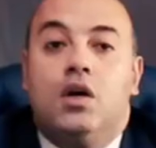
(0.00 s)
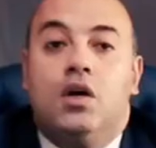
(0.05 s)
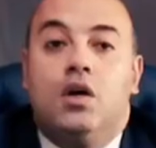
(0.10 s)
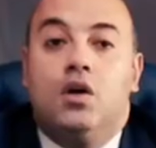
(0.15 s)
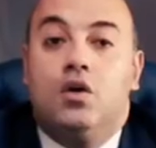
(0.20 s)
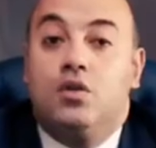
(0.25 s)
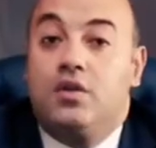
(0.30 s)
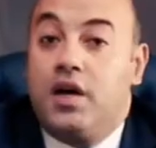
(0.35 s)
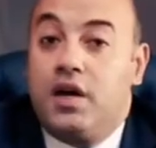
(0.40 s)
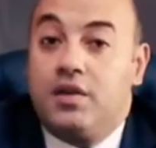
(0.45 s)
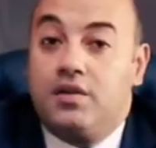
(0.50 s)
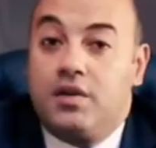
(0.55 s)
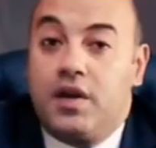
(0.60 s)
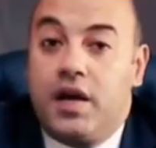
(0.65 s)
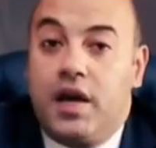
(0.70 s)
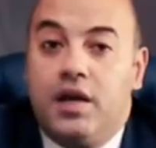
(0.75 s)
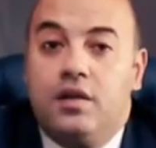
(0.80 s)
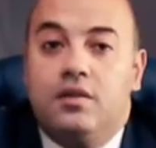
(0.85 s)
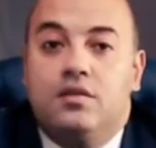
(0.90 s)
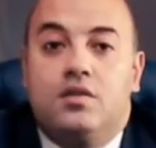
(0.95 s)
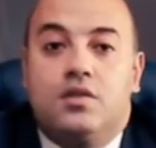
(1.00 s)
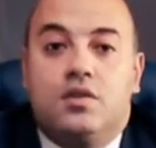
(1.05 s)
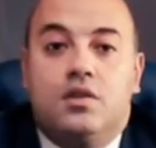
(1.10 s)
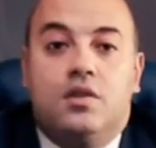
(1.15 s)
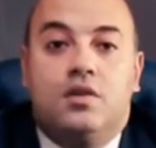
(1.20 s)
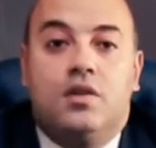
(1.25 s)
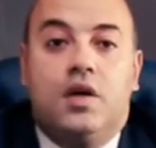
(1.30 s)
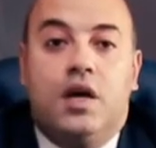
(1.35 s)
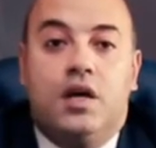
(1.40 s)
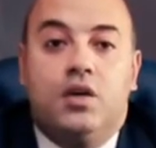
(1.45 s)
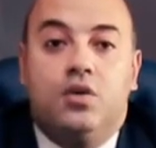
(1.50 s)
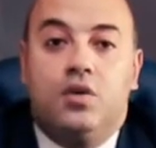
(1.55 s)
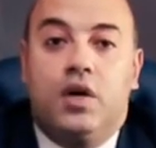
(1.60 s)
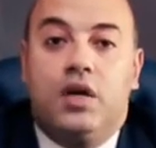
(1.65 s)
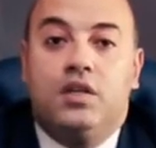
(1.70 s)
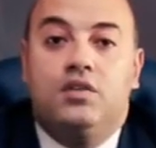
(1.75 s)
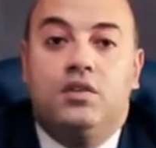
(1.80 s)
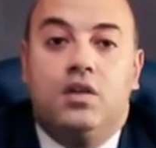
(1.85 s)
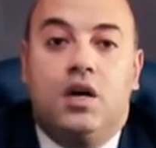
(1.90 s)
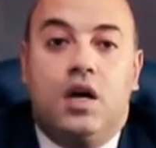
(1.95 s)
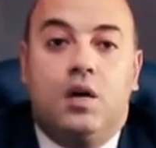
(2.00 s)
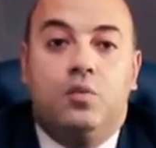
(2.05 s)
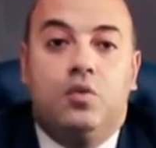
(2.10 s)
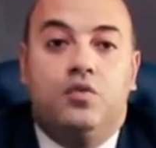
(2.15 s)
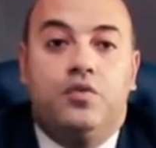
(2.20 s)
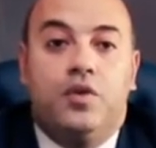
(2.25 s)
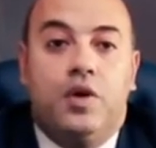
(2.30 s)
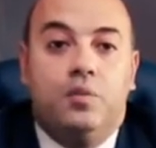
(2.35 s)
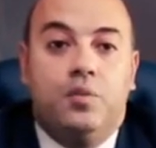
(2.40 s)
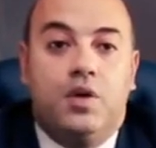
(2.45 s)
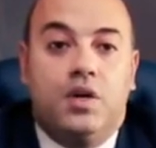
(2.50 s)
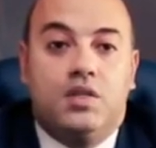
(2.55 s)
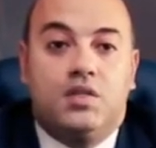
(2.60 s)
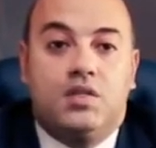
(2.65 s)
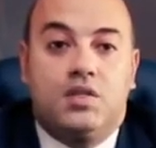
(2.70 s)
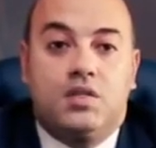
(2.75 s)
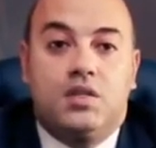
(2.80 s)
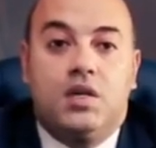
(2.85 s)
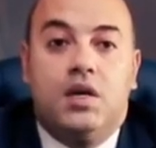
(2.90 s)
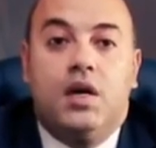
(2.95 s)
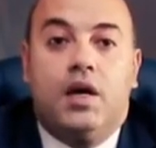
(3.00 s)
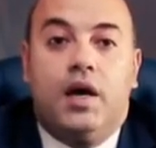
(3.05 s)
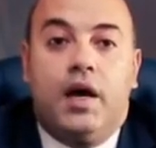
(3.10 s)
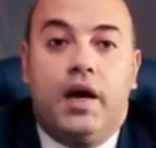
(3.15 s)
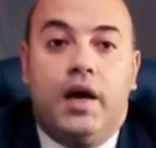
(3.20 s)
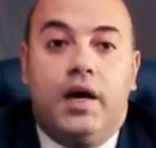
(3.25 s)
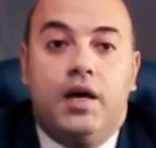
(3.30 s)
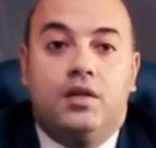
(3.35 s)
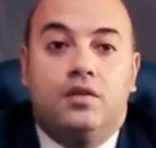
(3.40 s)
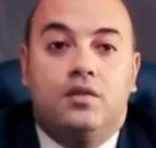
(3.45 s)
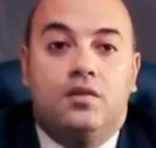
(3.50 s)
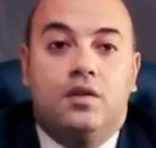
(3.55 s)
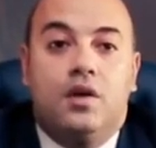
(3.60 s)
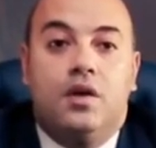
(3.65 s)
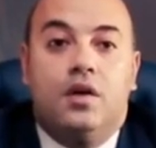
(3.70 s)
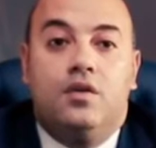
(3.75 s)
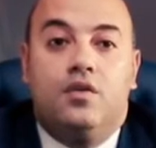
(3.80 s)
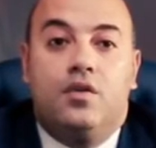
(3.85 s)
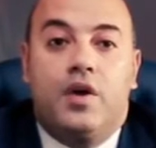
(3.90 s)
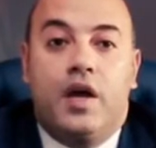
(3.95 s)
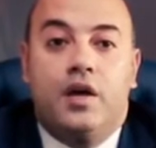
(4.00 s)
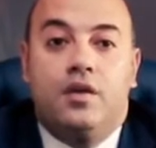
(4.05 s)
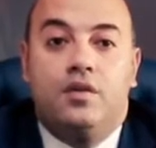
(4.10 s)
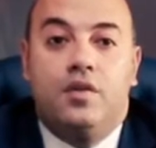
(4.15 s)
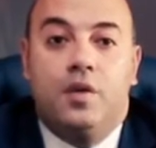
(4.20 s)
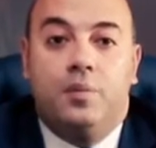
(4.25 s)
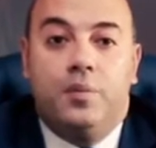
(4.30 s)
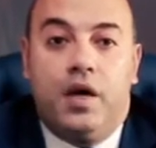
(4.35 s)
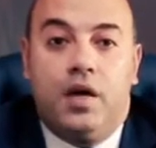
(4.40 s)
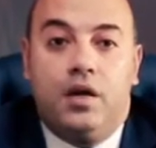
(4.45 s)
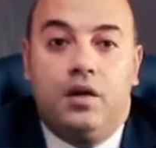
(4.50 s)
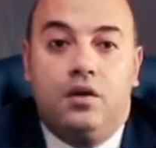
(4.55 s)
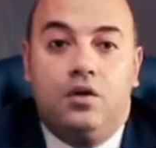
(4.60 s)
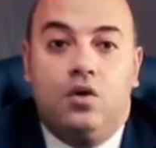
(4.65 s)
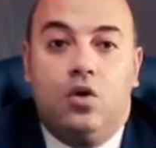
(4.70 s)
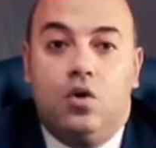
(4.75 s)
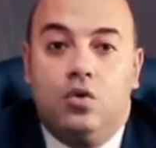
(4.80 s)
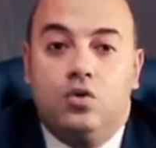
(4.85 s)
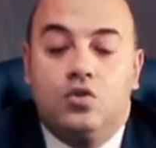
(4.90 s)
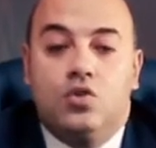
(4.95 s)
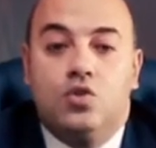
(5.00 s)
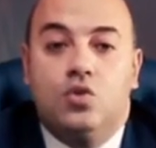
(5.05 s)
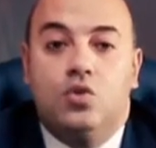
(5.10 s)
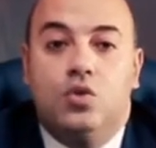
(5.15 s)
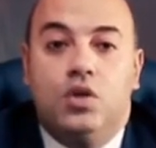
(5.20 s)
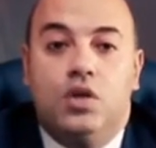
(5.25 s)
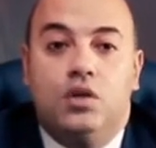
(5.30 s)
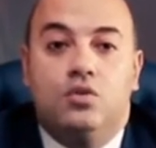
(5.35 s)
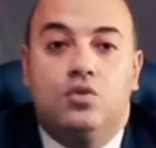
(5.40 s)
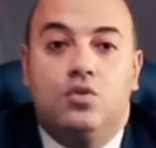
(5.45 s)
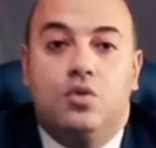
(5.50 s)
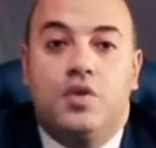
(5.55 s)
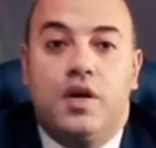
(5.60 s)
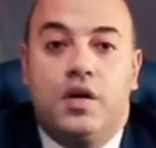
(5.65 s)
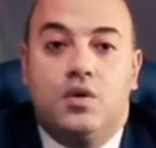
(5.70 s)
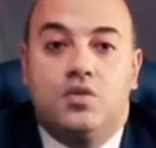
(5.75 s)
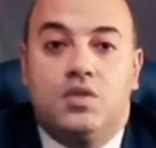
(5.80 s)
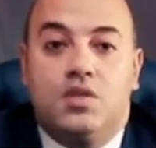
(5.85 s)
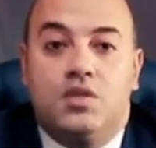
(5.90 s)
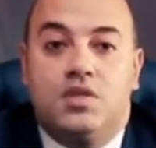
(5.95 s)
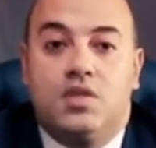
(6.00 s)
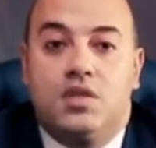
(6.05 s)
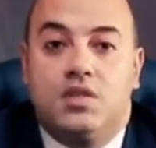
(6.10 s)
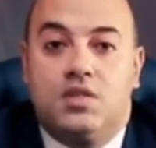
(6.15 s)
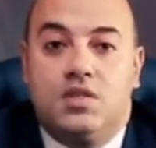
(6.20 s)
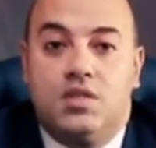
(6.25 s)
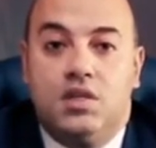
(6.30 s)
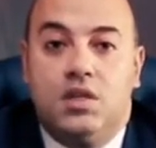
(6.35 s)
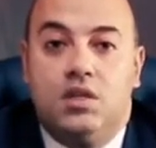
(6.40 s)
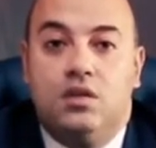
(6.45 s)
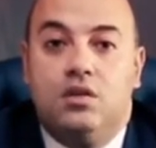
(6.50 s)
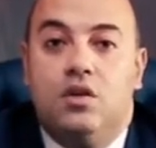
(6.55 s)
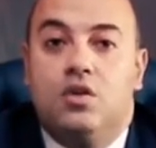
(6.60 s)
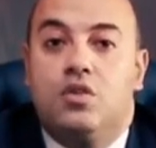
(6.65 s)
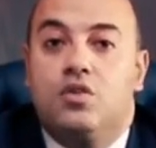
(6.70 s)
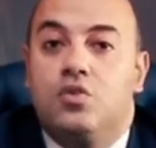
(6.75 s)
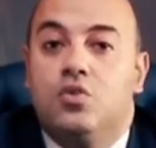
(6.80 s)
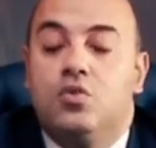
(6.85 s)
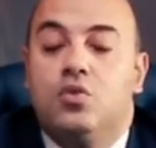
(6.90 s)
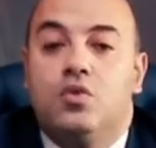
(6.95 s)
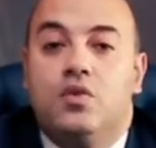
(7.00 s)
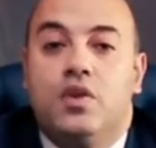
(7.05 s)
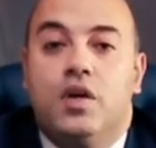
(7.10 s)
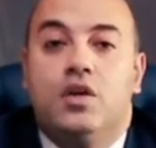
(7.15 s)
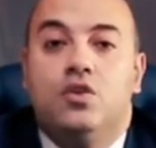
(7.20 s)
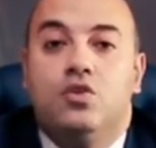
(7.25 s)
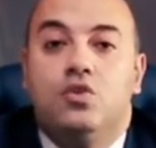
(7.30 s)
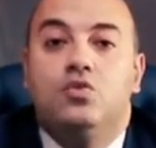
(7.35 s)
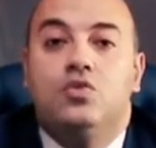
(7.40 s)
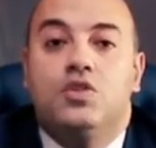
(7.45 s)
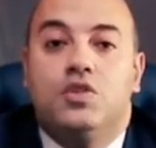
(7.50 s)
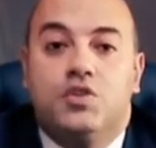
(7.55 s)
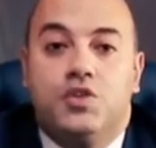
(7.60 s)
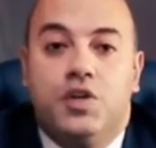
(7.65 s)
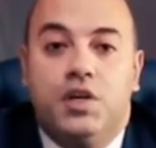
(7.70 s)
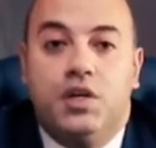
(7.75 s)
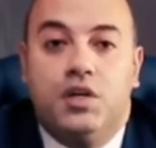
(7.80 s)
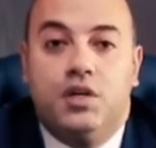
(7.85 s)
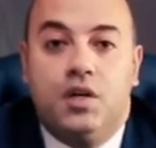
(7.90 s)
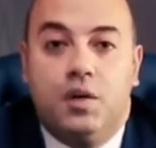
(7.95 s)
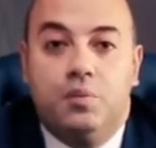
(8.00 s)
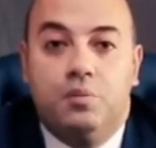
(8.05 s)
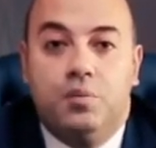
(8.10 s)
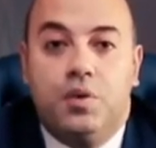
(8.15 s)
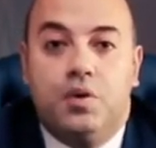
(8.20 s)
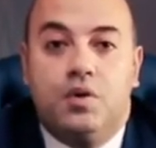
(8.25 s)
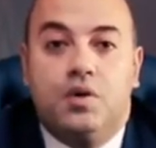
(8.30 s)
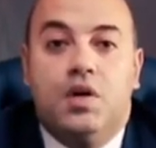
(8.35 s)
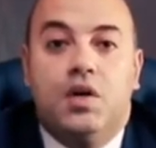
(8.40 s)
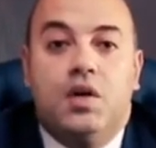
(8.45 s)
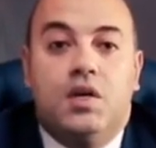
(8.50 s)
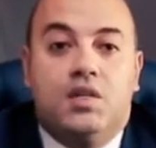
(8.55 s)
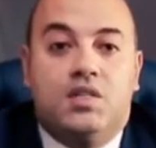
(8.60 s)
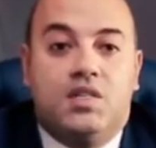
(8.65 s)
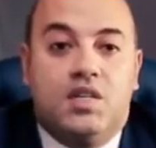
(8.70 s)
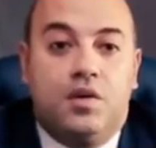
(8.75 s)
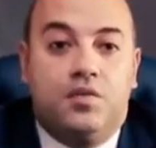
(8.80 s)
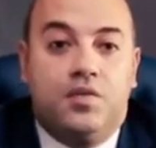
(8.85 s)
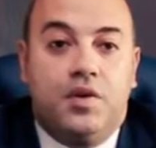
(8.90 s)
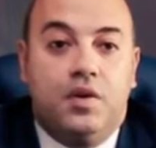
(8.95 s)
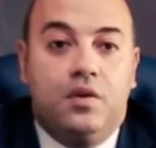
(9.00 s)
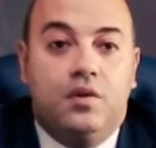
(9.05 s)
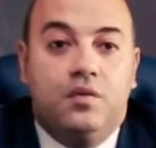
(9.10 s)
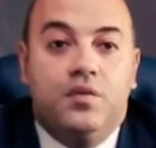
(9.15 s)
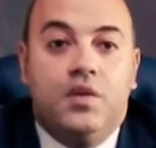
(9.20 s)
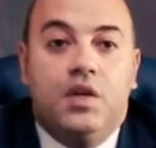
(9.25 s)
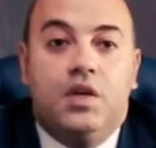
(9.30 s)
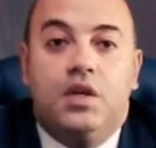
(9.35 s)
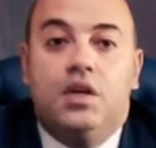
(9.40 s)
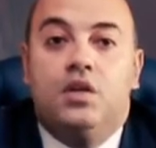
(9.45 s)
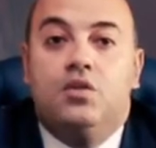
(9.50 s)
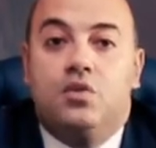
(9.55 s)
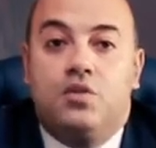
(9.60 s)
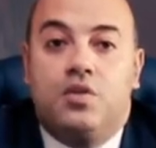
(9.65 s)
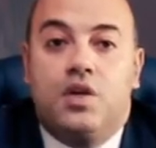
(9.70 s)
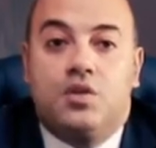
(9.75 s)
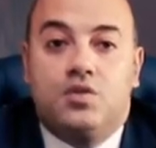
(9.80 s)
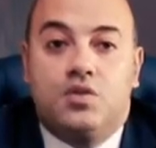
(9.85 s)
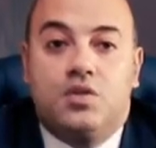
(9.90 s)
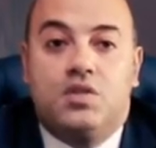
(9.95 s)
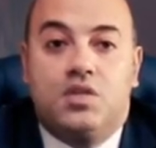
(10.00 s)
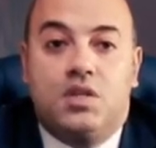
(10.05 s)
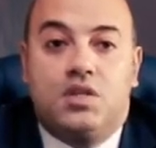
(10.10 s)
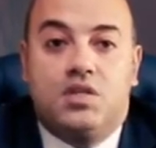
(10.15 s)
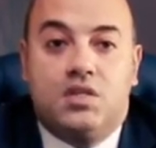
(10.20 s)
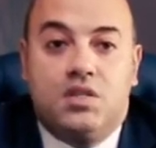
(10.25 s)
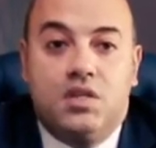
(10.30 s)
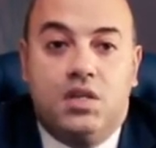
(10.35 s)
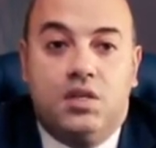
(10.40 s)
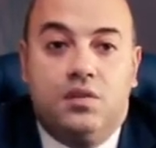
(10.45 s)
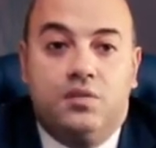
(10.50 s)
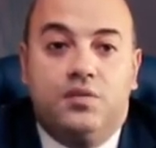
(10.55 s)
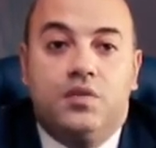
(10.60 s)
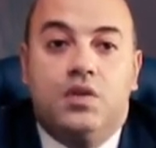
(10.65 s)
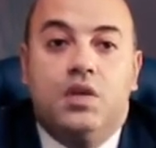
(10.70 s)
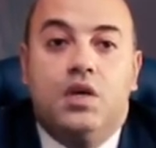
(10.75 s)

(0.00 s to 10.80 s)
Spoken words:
On the other hand, the United Arab Emirates had rang the bell also in 2016 through the new decree number 7 in 2016.